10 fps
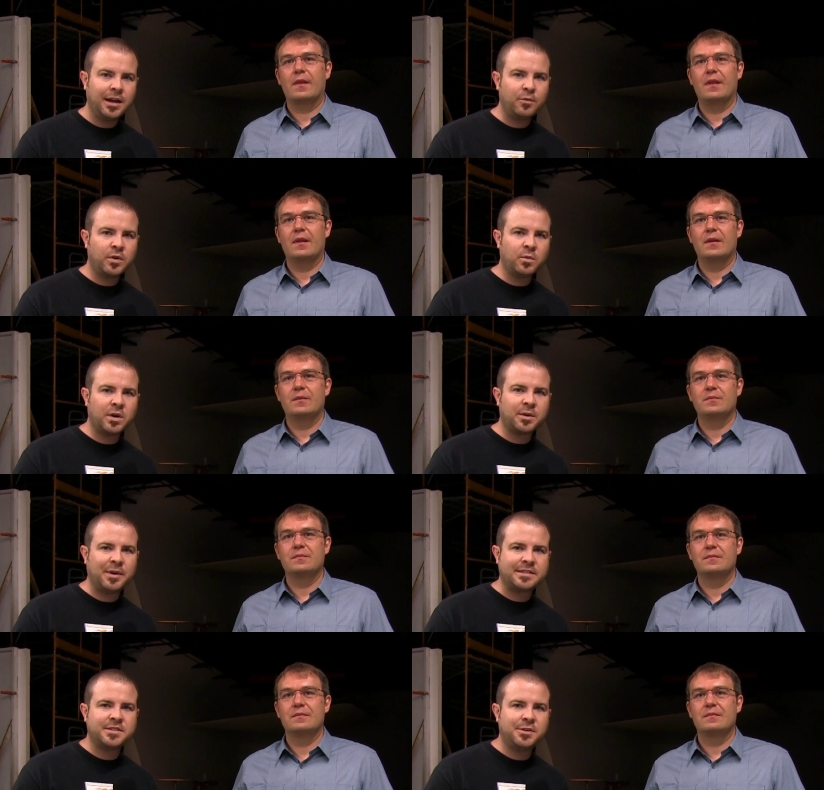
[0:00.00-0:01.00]
Speaker 1: Hey everyone, welcome
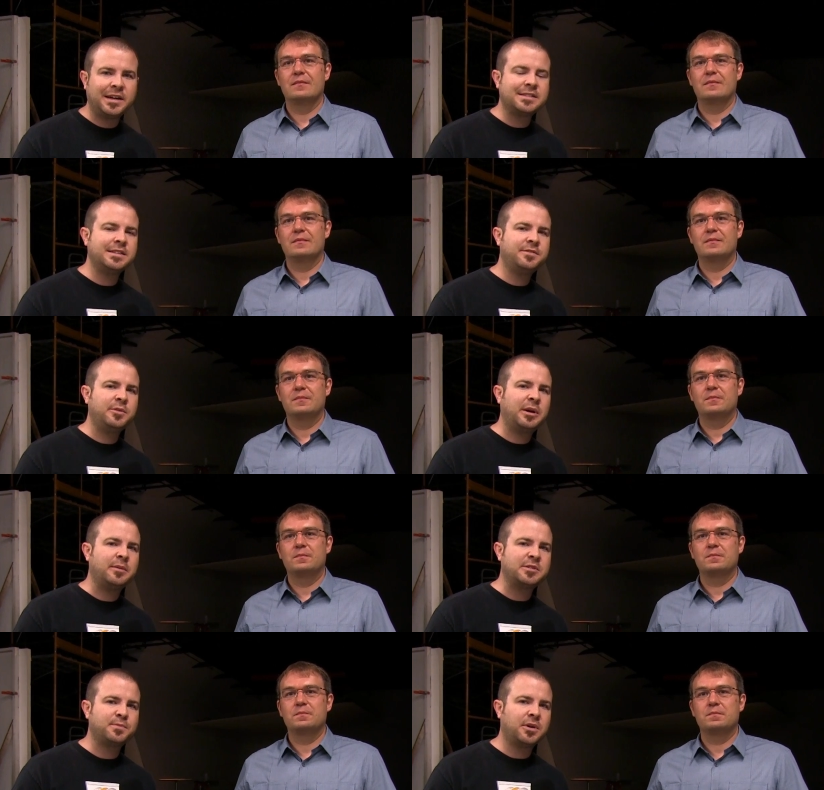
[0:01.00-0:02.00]
back to Newegg TV. My
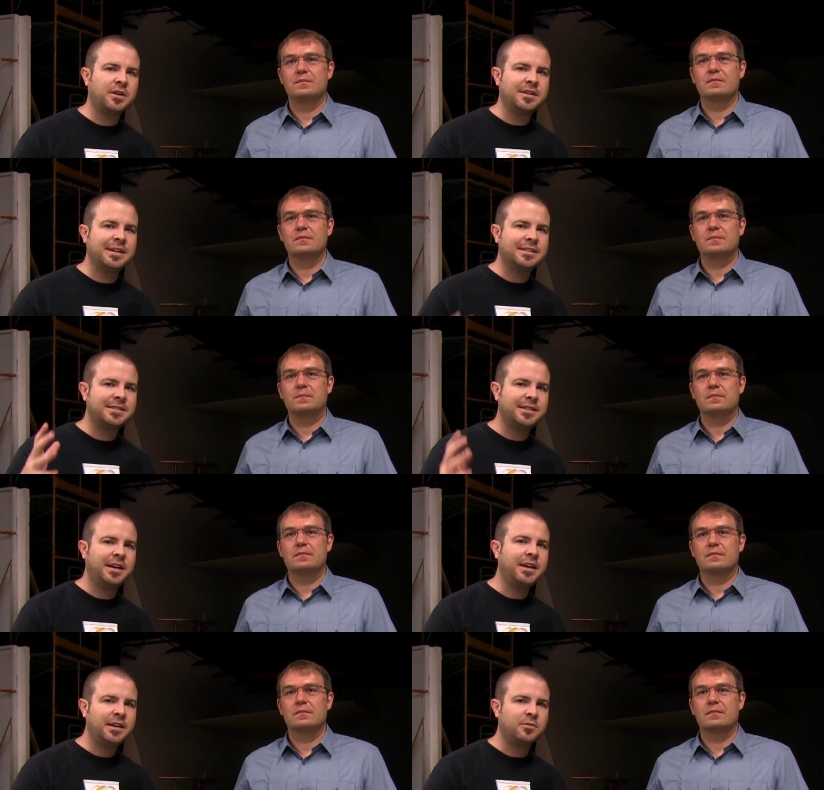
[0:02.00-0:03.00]
name is Paul, and
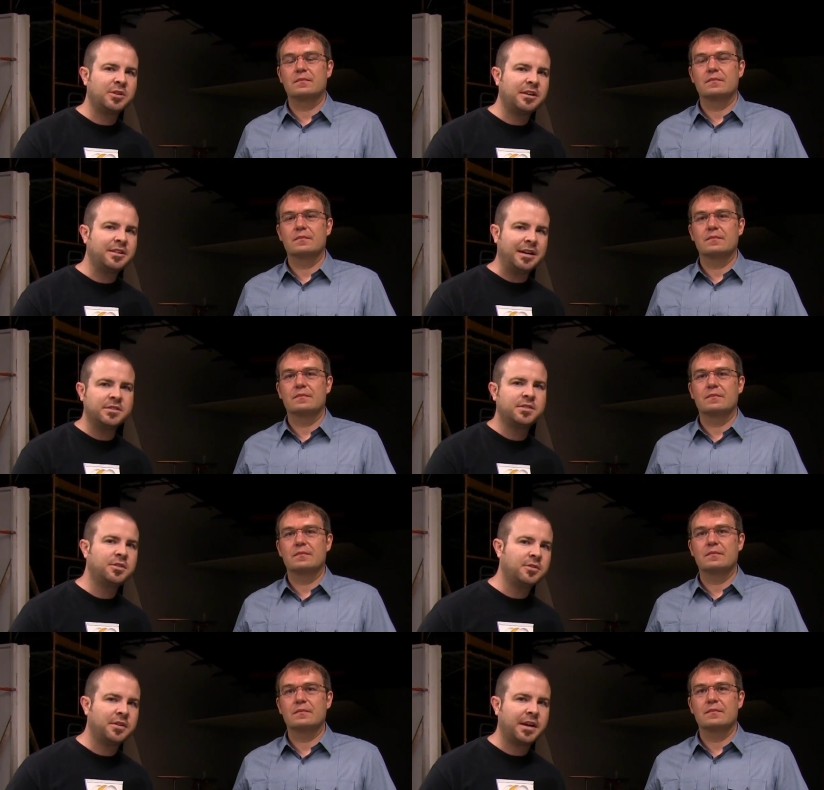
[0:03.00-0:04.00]
today we're down in El
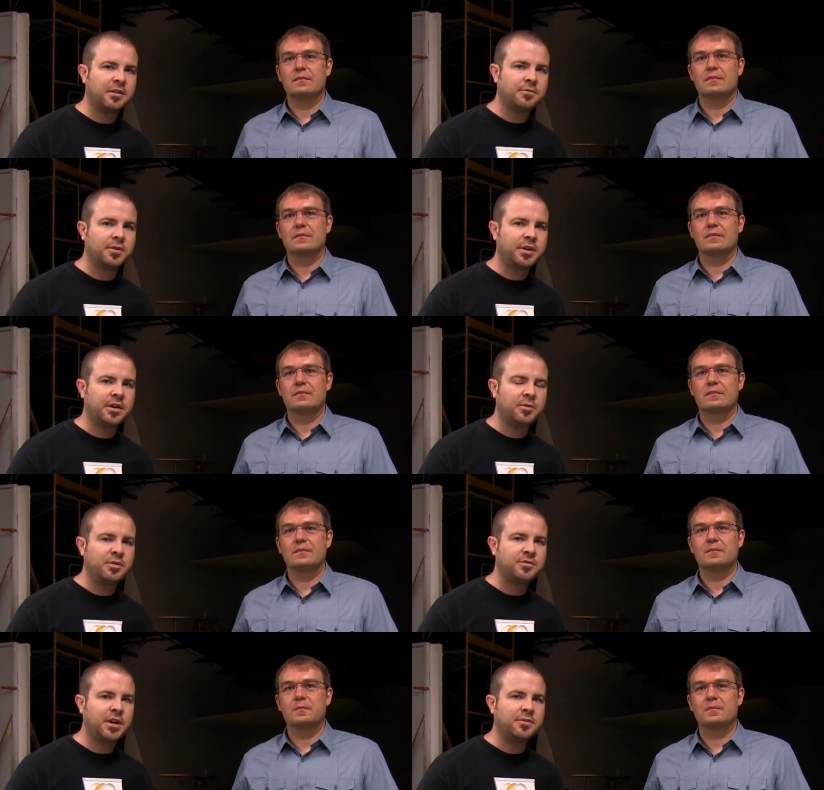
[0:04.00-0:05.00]
Segundo, California.
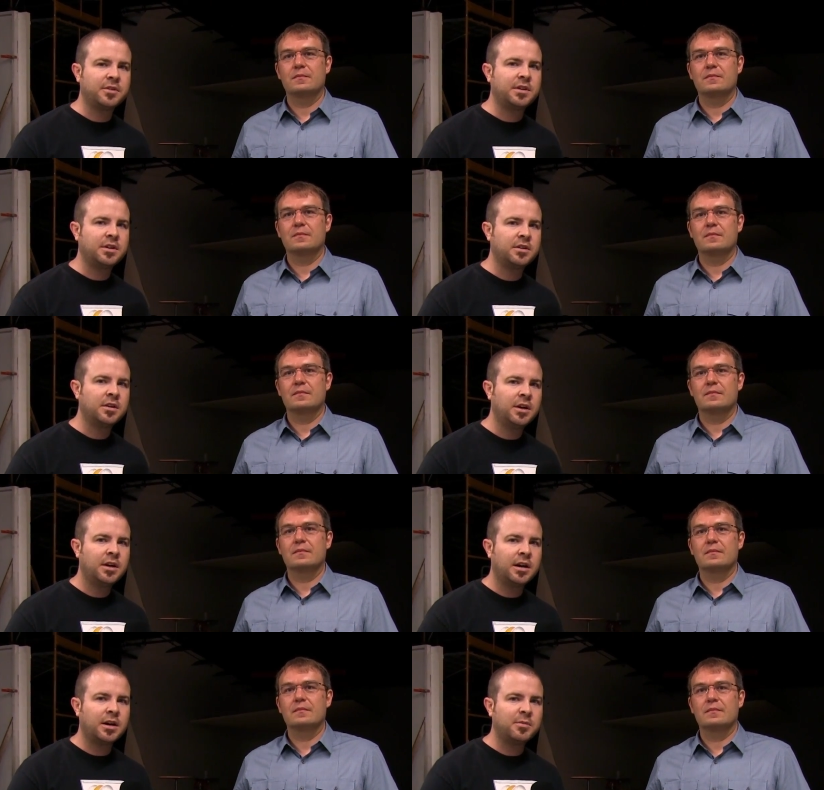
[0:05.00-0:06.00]
We've traveled here
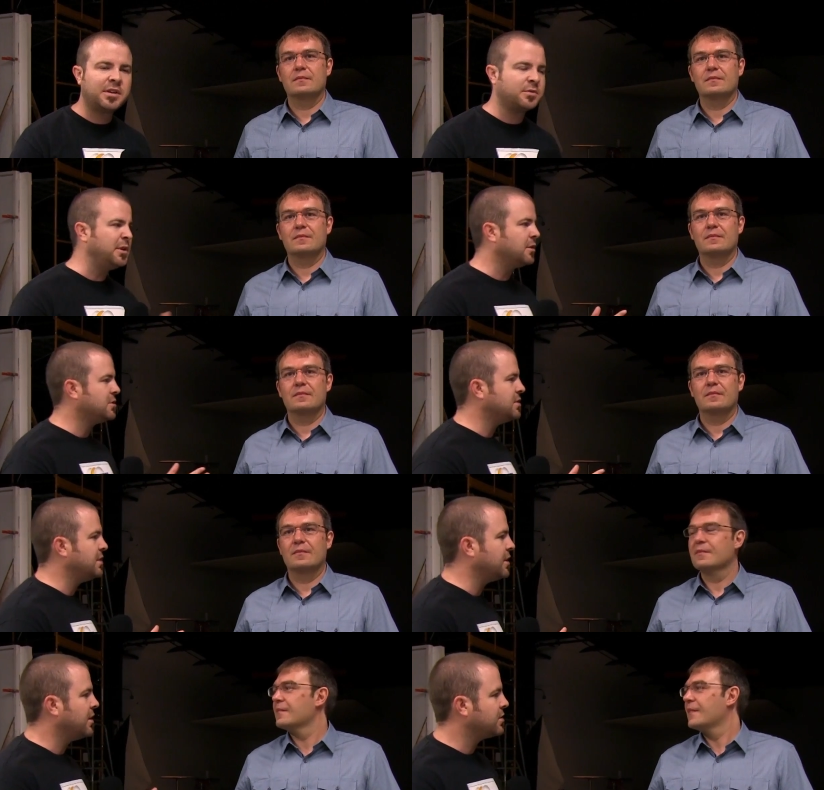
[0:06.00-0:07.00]
uh, because Milos is
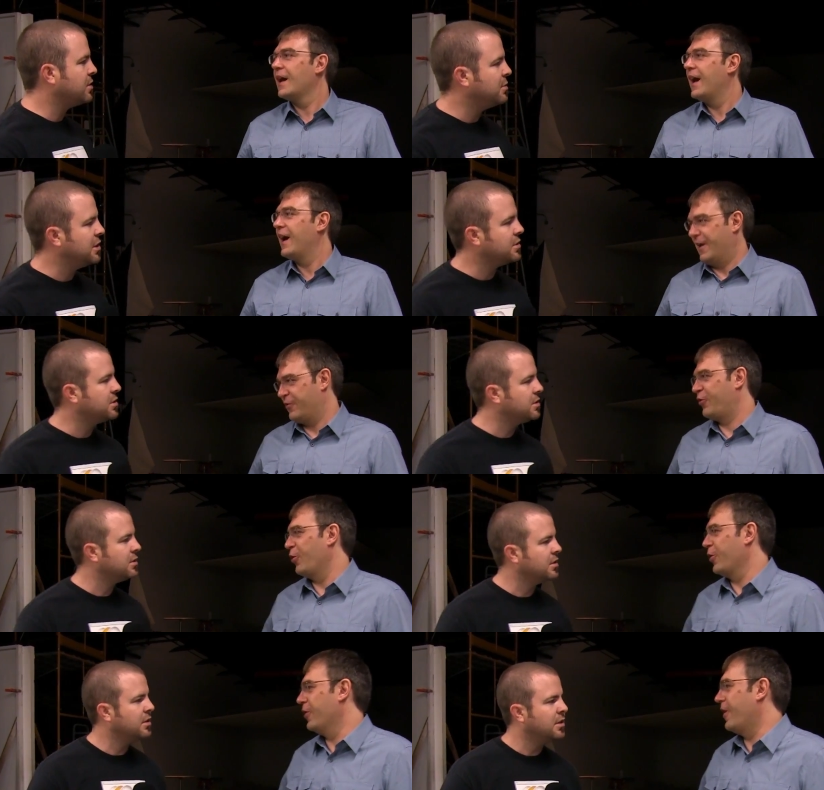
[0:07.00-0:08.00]
here. How's it going, Milos? It's
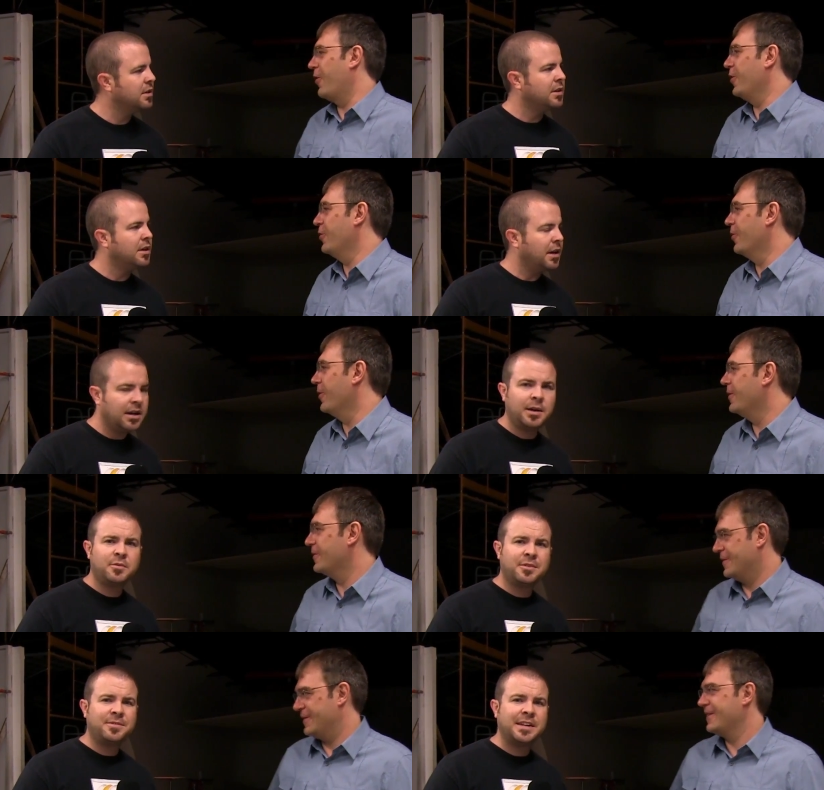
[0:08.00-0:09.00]
going good. How are you doing? I'm
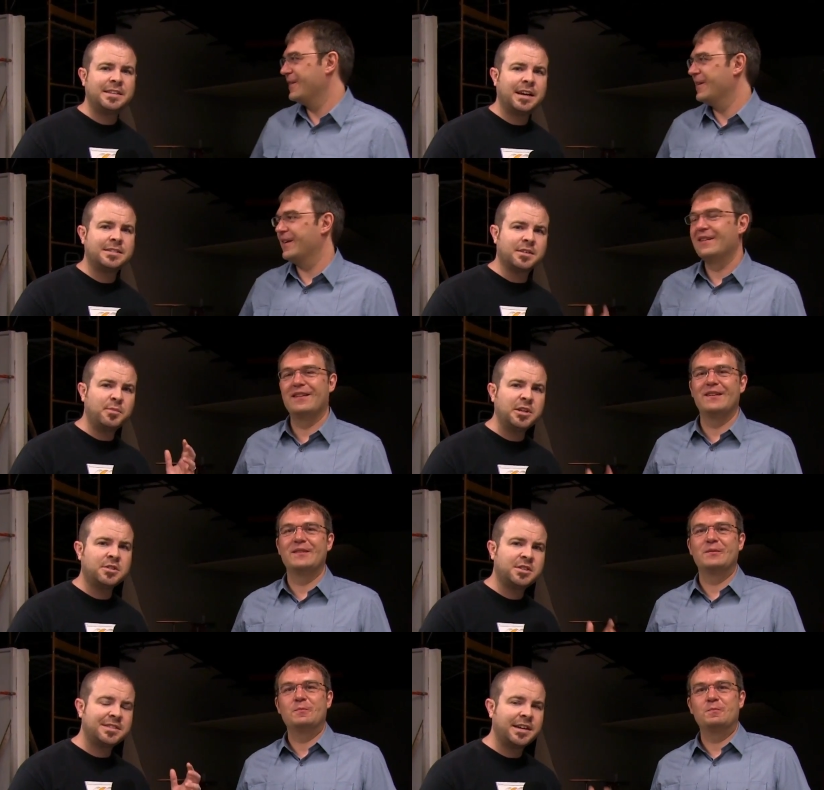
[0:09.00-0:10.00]
doing fantastic.
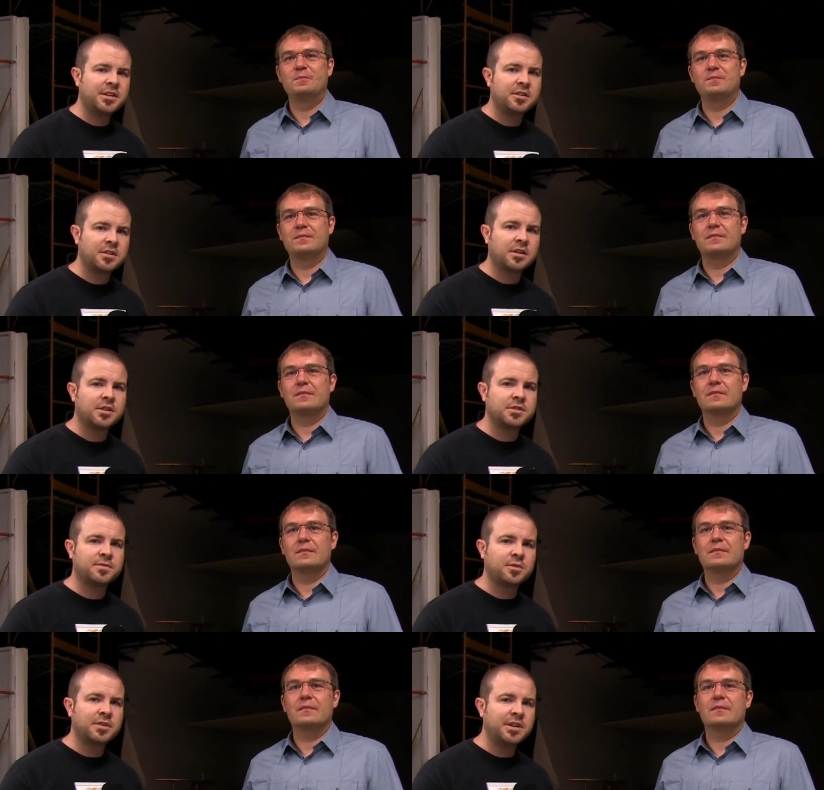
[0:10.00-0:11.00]
Milos is editor at large
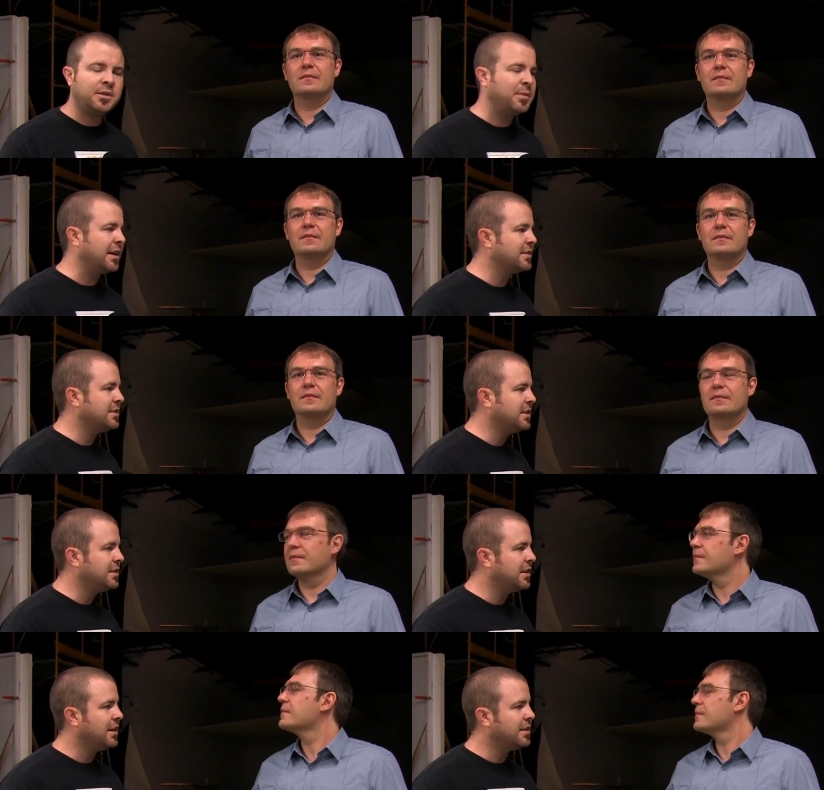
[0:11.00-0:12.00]
for Geek
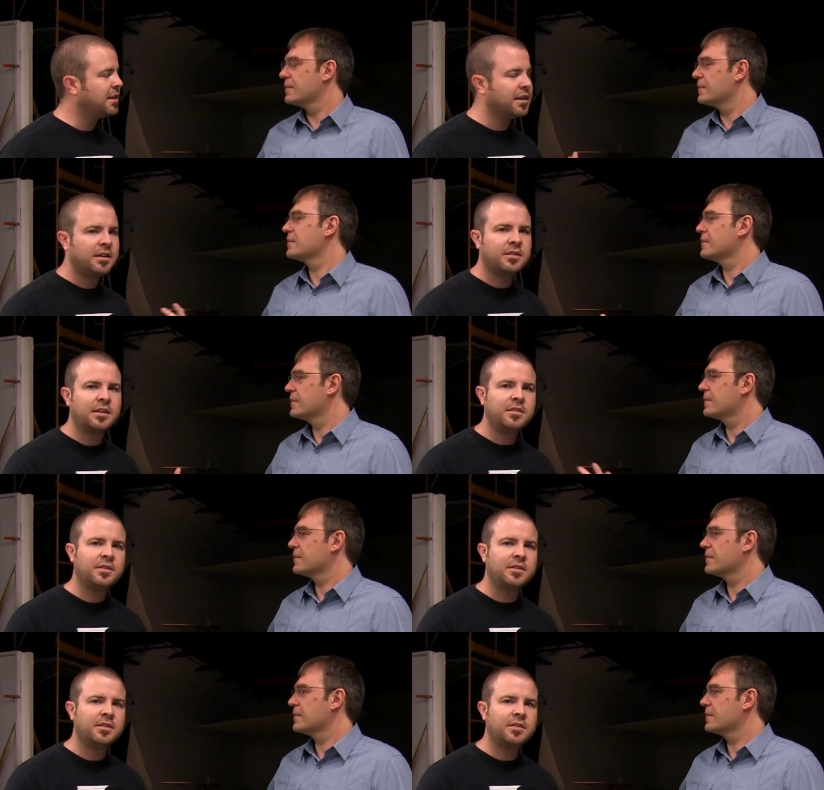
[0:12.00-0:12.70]
Magazine, and uh, they,